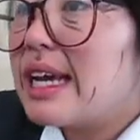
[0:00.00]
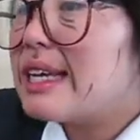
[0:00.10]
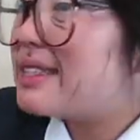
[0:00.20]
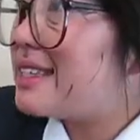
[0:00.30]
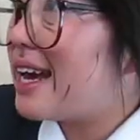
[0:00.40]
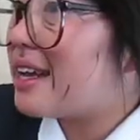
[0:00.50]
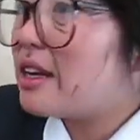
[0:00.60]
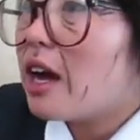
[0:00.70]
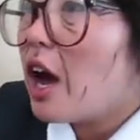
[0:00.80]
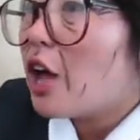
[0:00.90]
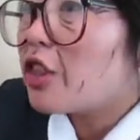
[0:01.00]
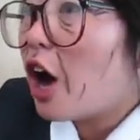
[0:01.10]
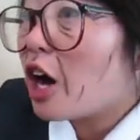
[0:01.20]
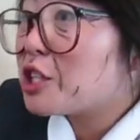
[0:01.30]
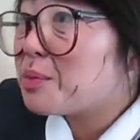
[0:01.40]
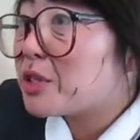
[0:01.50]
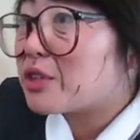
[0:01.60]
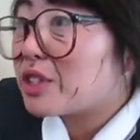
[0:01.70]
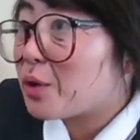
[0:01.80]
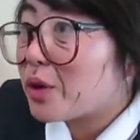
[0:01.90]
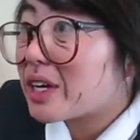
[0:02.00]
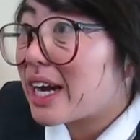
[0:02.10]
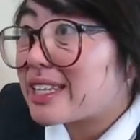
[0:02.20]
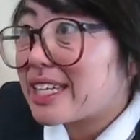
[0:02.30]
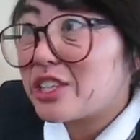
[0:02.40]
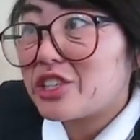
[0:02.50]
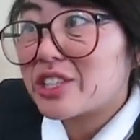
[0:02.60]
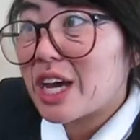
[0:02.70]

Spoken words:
Instead, the hospitals and organizations